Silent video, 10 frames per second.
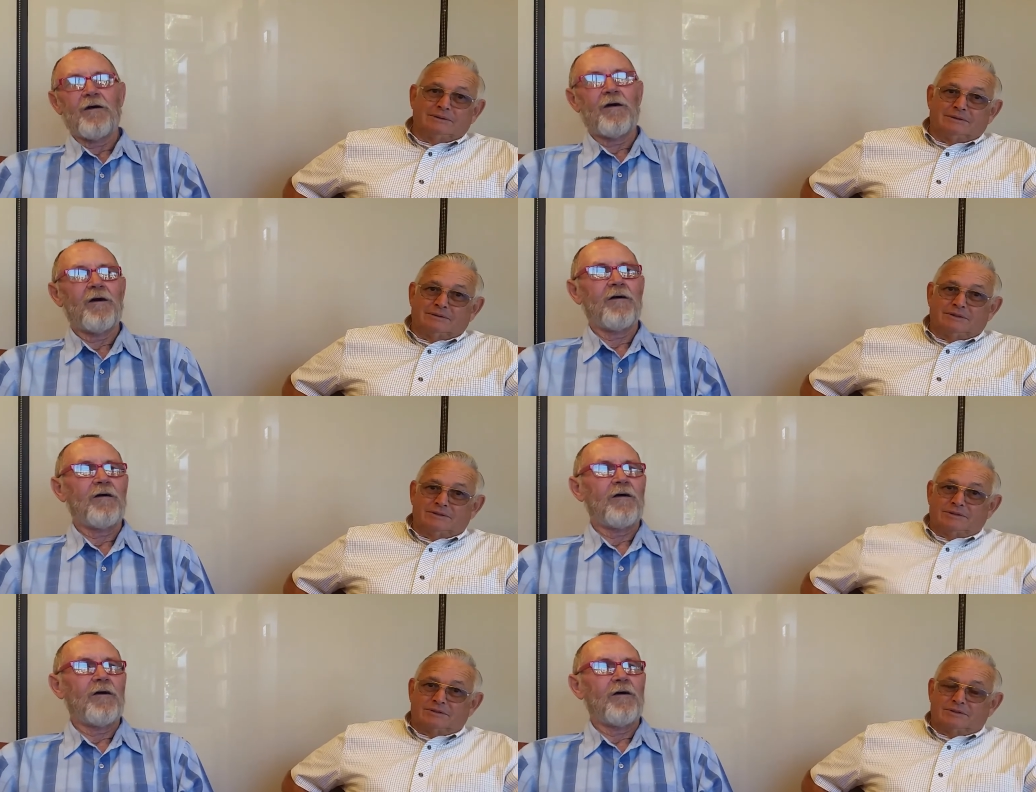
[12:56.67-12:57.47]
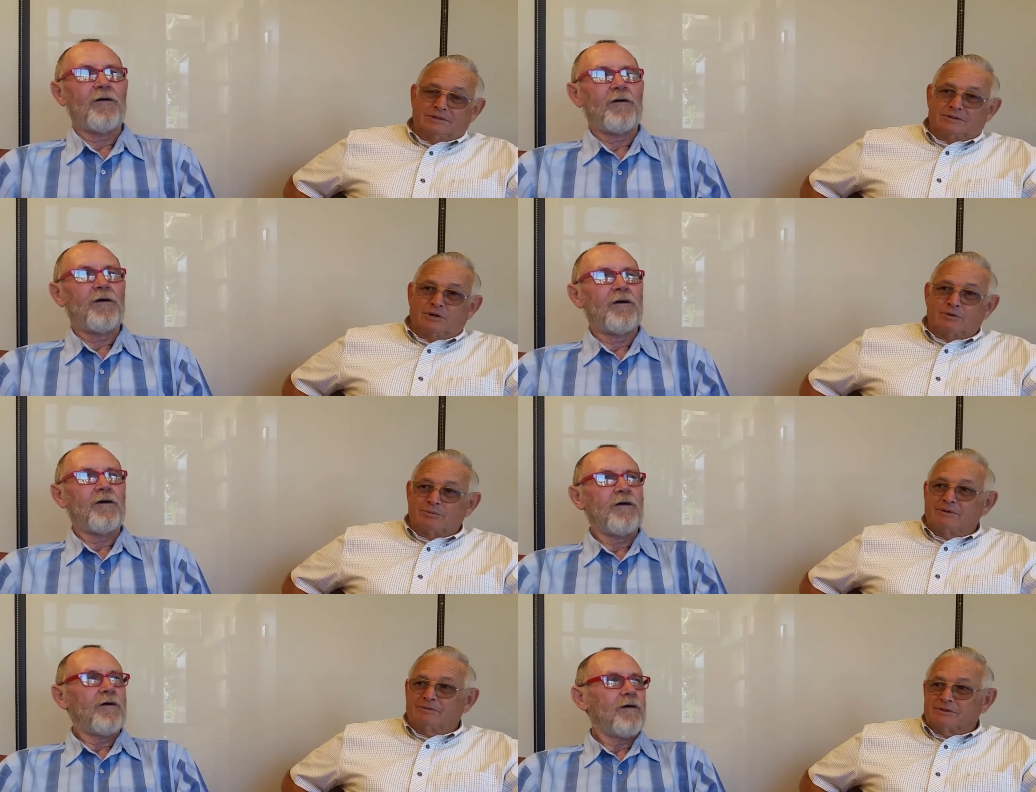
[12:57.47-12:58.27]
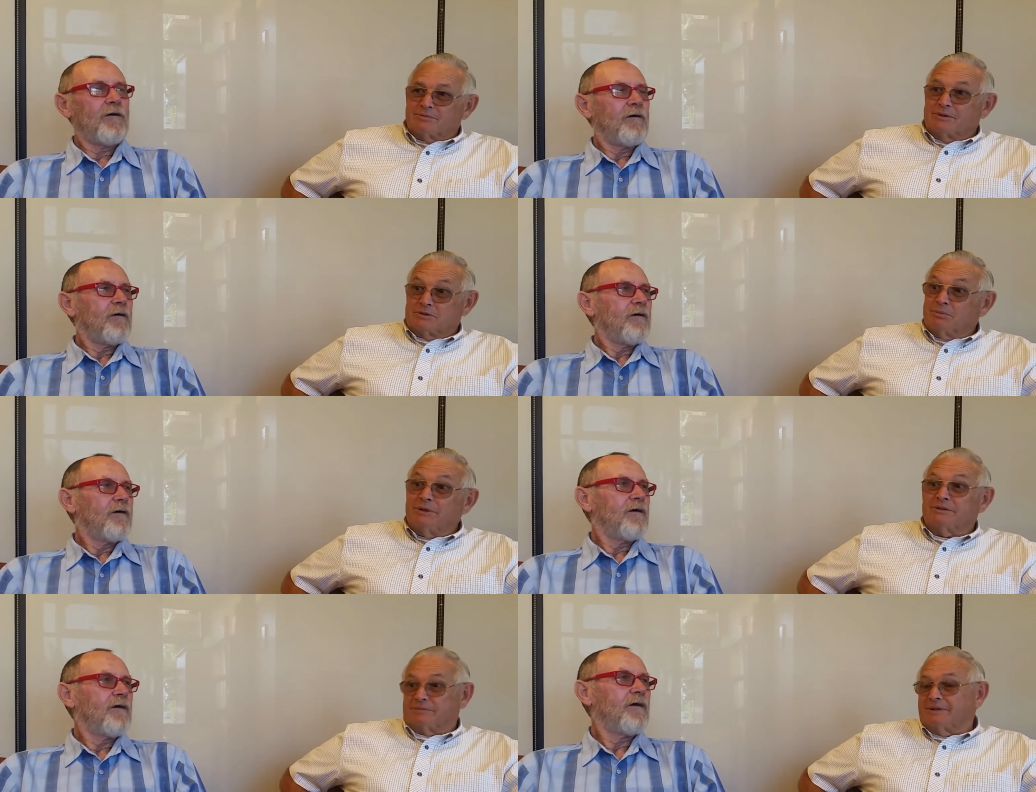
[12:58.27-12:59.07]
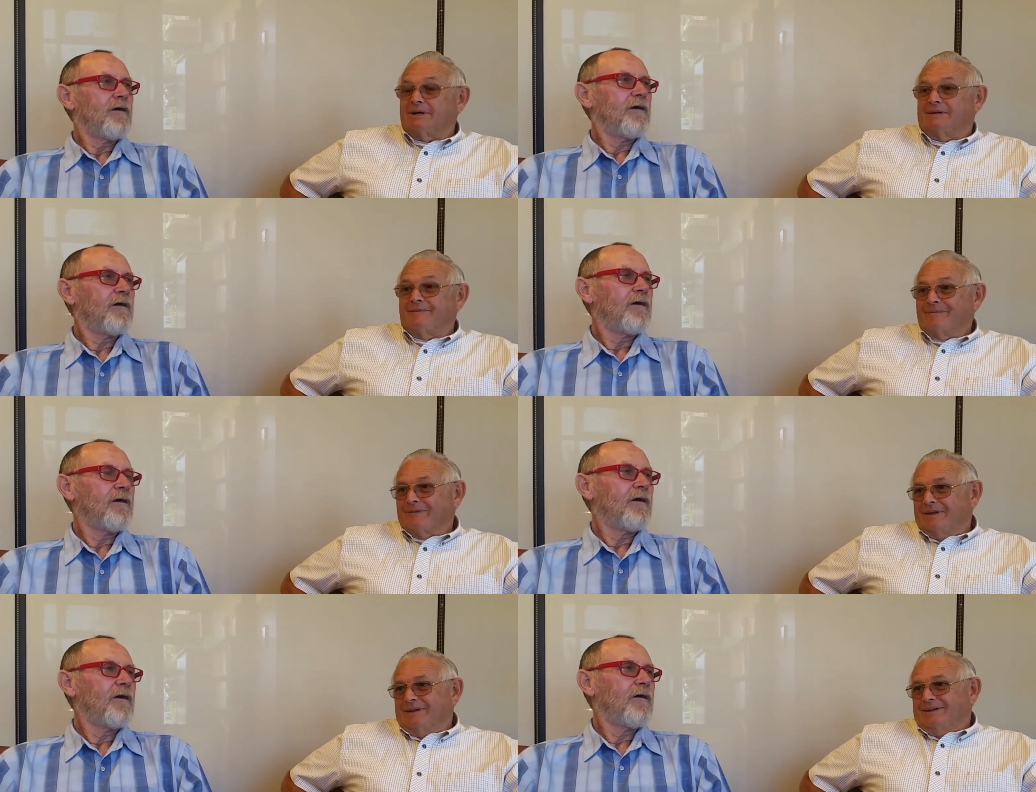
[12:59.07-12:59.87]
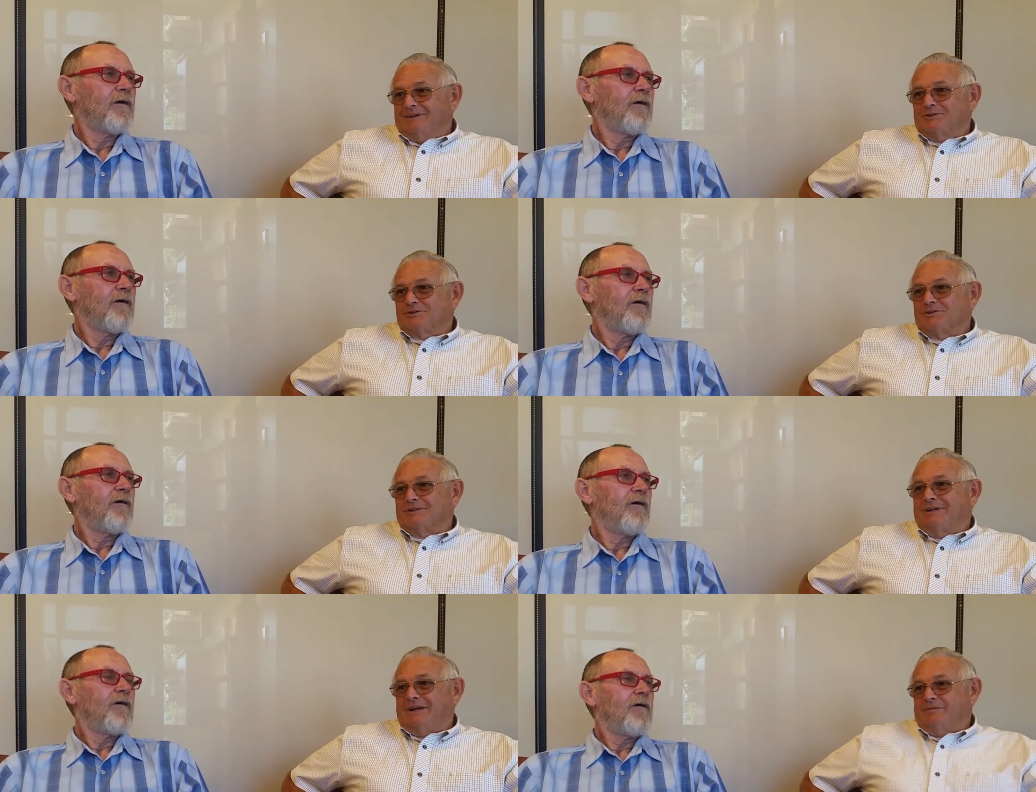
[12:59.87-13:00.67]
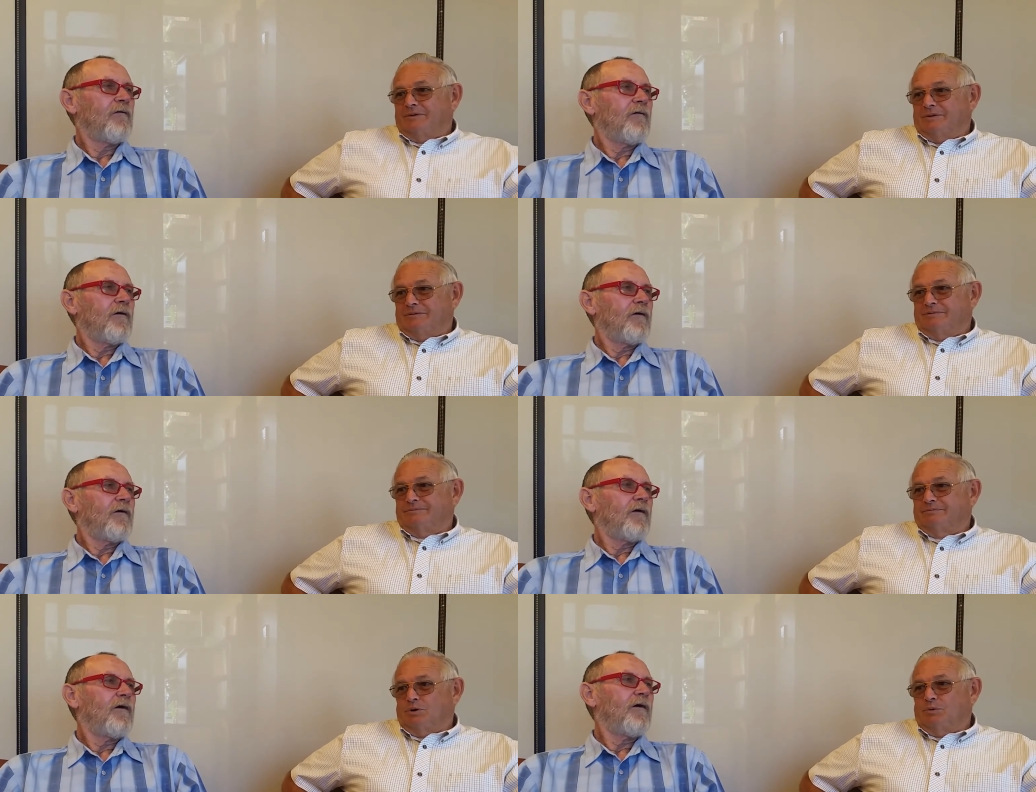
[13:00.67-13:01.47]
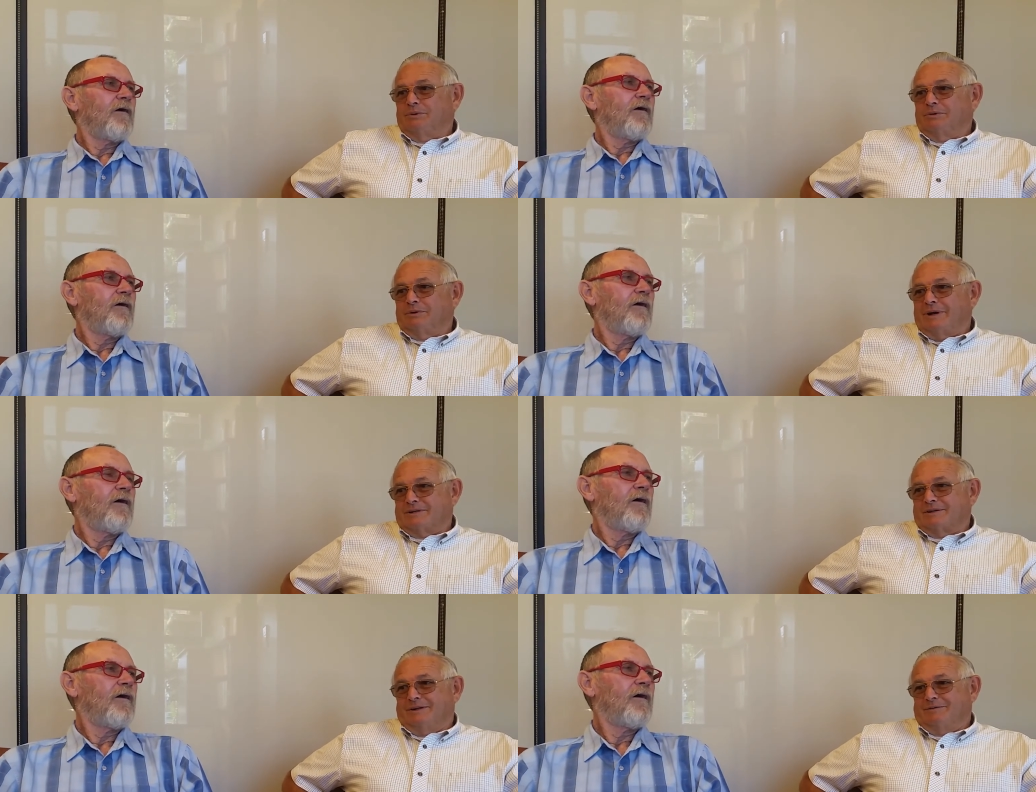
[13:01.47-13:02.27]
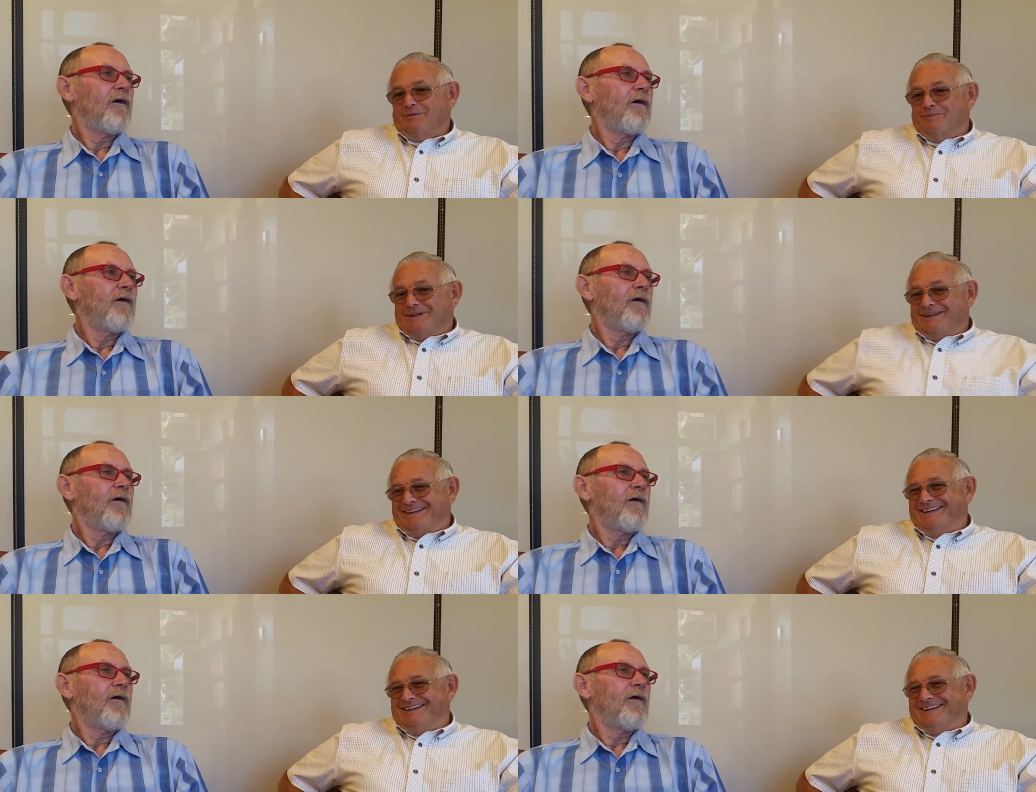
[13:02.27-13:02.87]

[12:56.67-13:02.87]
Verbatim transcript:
Speaker 1: You know, it's it's, it's always been a very special place for that it just didn't have enough open grassland for me.